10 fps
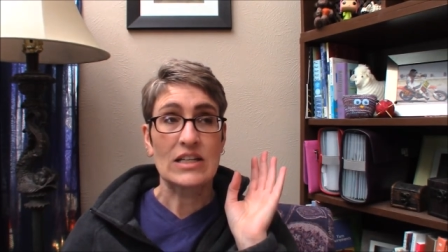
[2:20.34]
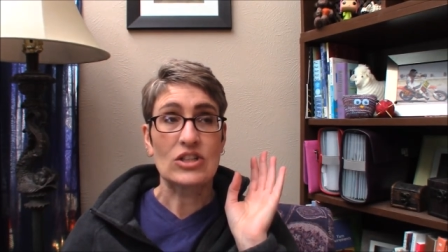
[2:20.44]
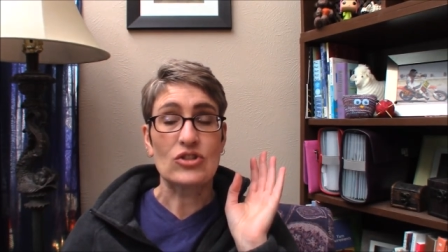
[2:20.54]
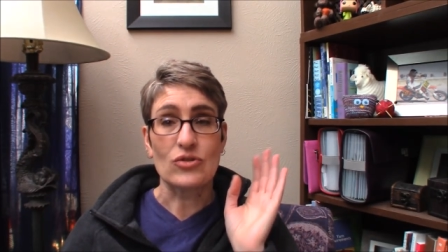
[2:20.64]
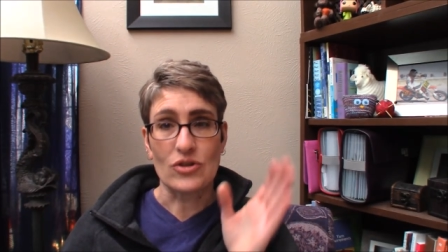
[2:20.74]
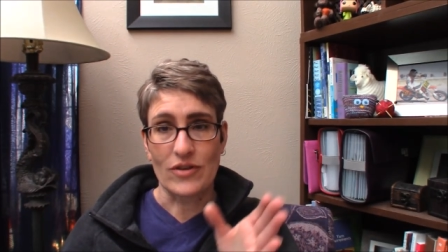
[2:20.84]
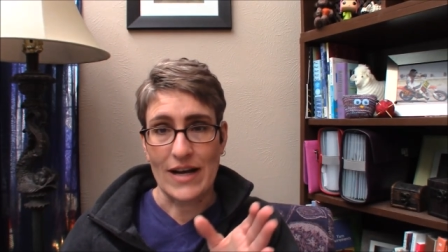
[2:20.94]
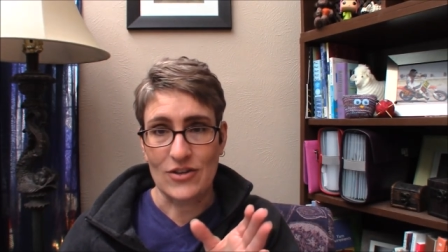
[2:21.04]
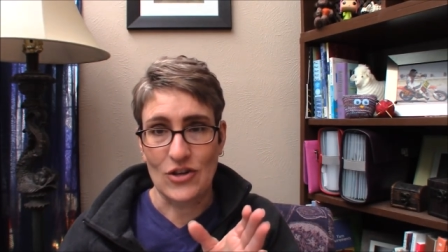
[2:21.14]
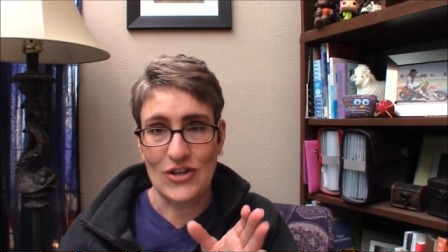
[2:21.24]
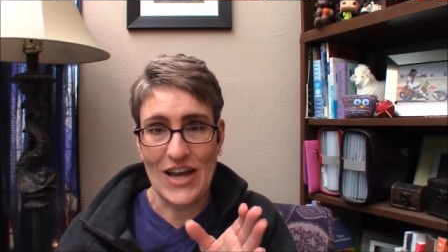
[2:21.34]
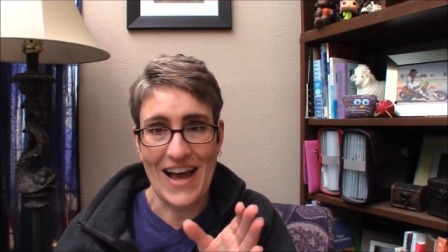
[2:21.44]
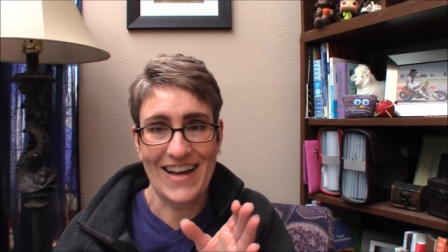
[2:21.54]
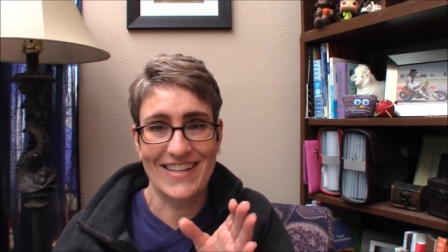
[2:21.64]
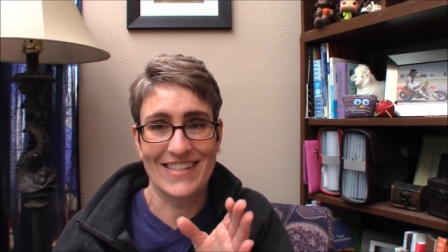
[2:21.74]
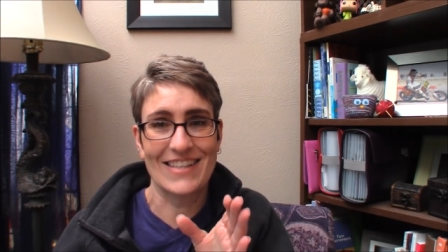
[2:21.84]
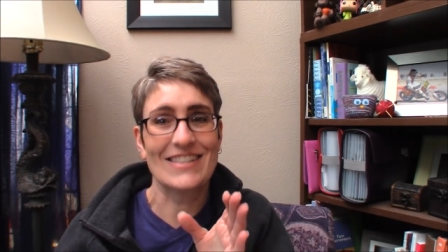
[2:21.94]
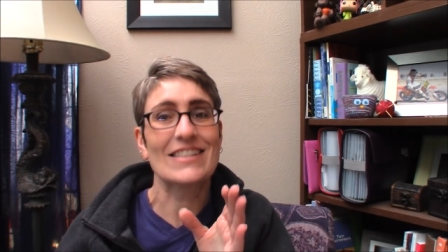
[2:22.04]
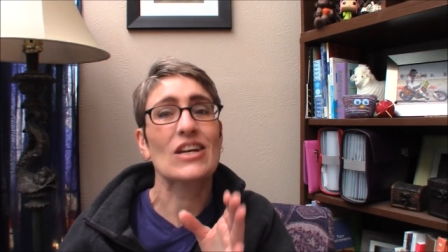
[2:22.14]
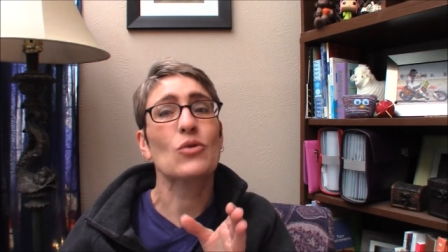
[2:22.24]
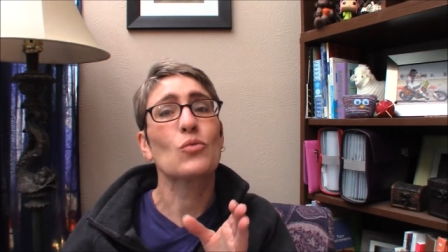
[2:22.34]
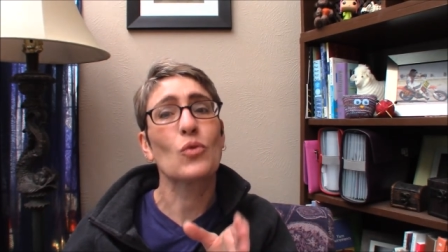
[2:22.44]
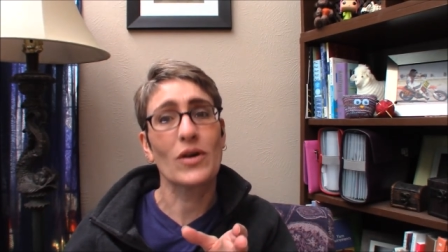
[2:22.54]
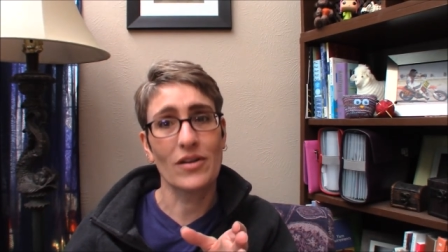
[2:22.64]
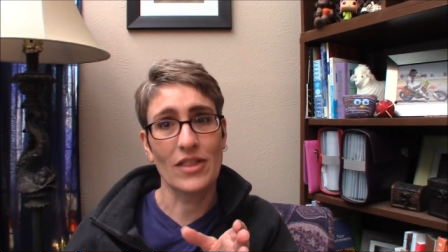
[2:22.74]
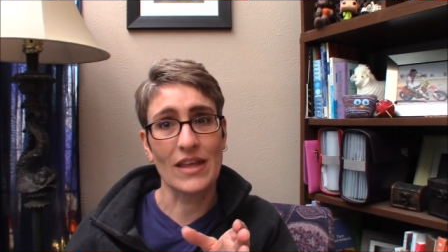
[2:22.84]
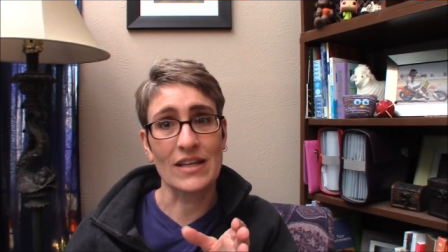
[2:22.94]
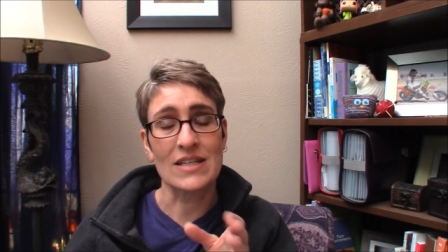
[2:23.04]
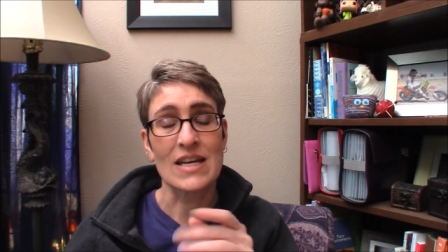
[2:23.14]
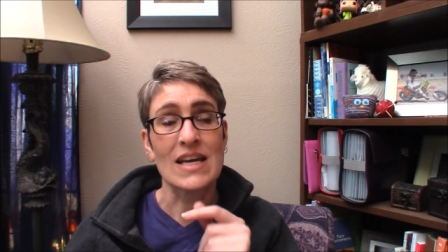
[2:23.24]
Do your exercises, they're worth it.